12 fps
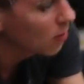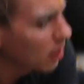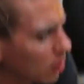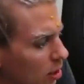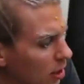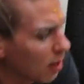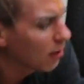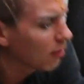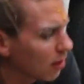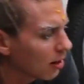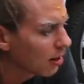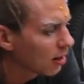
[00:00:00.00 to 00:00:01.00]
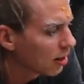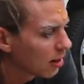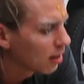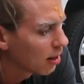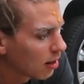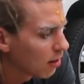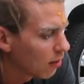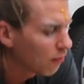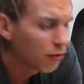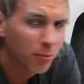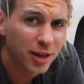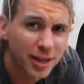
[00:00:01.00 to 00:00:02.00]
you want to cook it
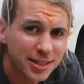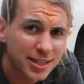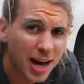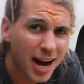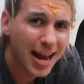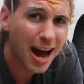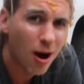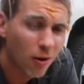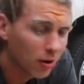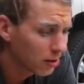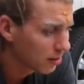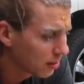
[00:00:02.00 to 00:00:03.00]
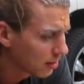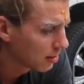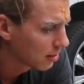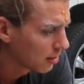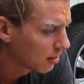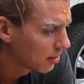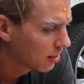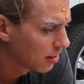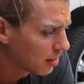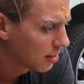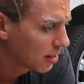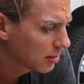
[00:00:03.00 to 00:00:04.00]
from the inside out.
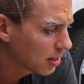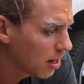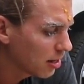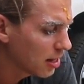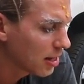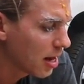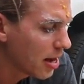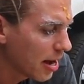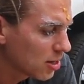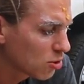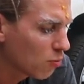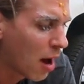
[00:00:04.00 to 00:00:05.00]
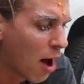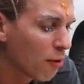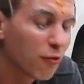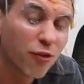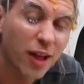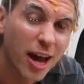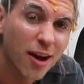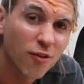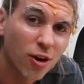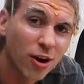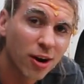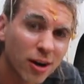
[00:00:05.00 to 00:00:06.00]
That's how you get that nice round
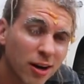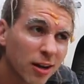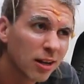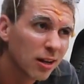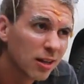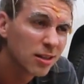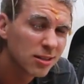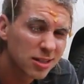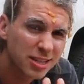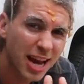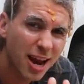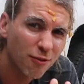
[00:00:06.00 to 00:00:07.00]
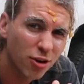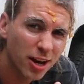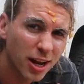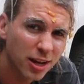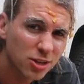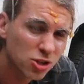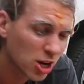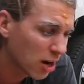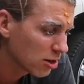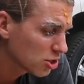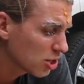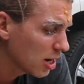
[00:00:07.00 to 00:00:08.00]
flavor. Savor it,
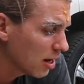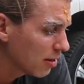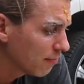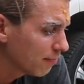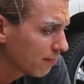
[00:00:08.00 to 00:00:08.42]
cherish it,